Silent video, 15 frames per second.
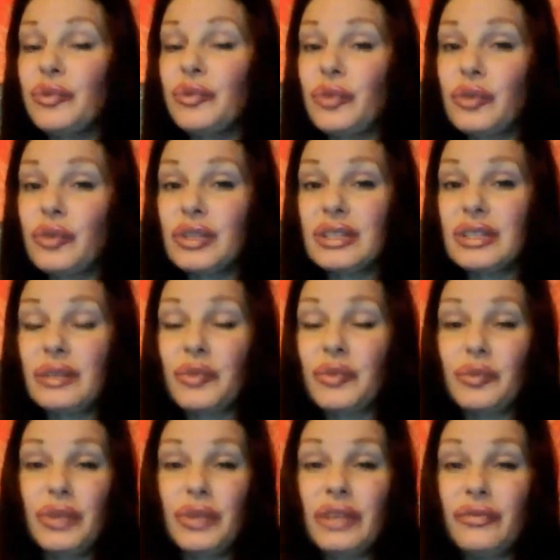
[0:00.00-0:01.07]
Monroe is someone
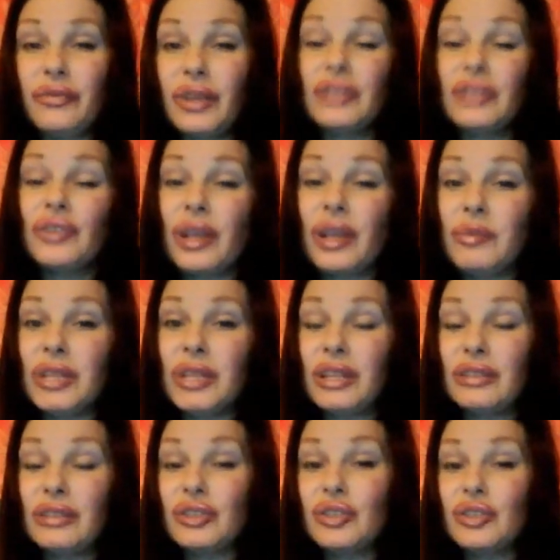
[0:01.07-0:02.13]
really fun to
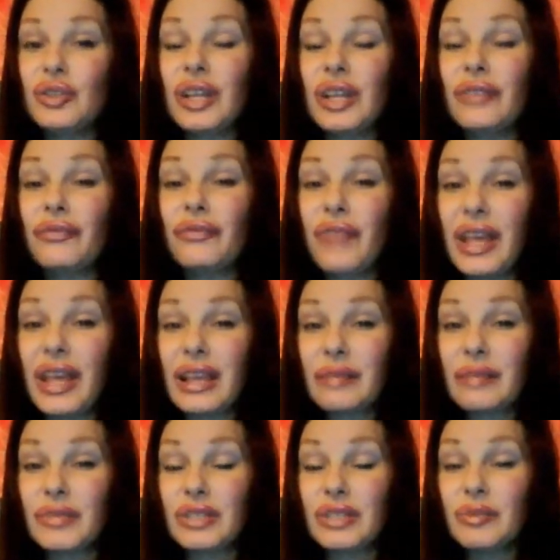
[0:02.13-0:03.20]
emulate, to get
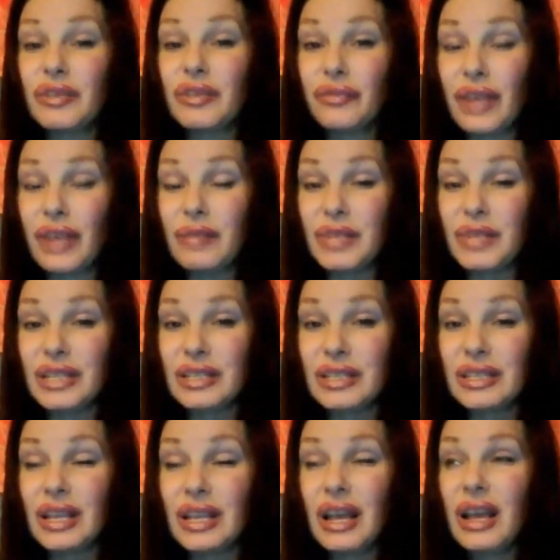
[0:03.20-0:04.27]
fame, to be famous,
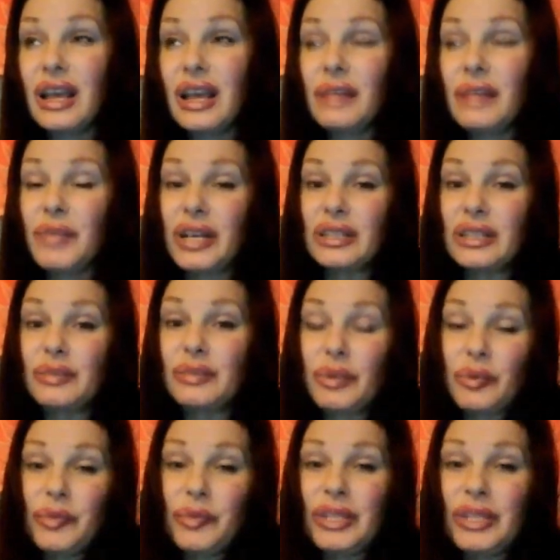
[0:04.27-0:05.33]
because
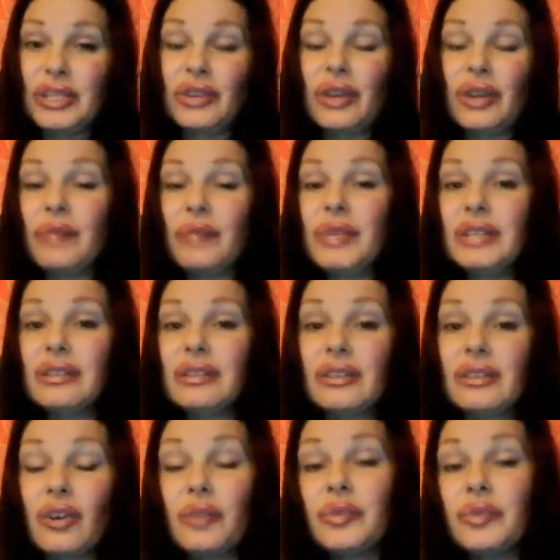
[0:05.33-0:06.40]
people miss her. I mean,
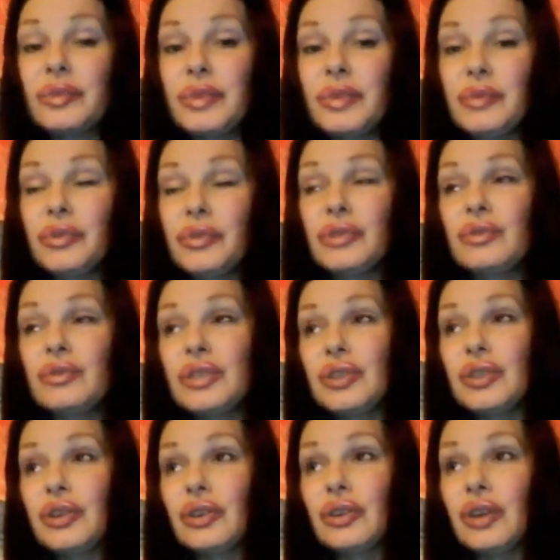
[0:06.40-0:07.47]
corporate people used
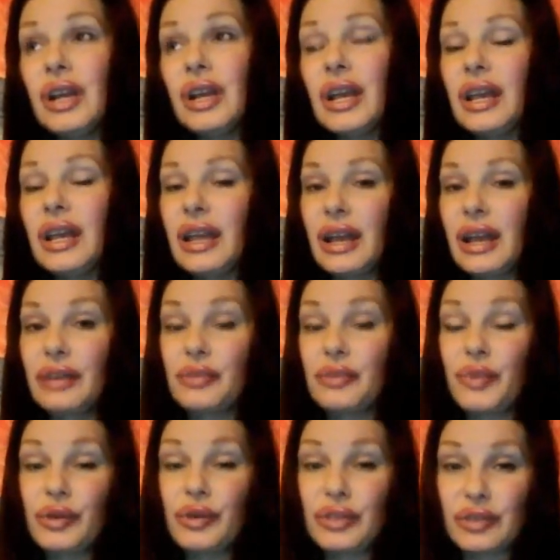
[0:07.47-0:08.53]
her, and her
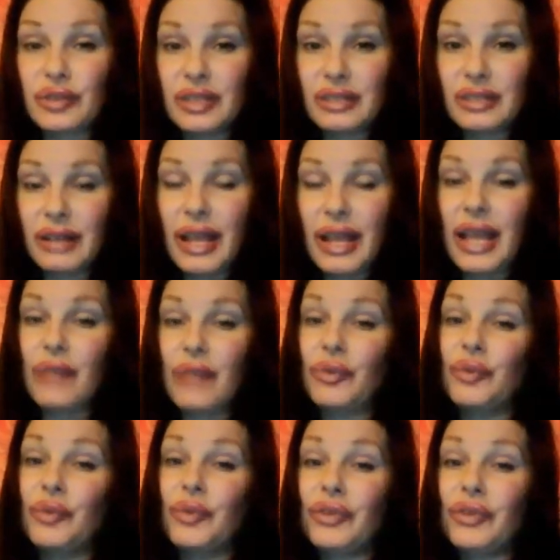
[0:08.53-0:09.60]
posters still hang with
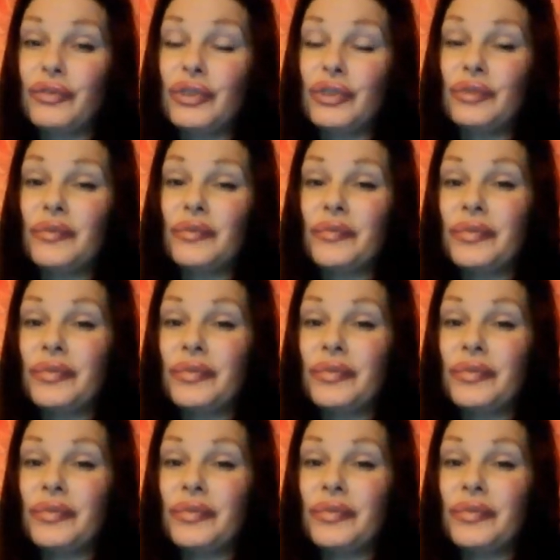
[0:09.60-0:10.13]
her perfume.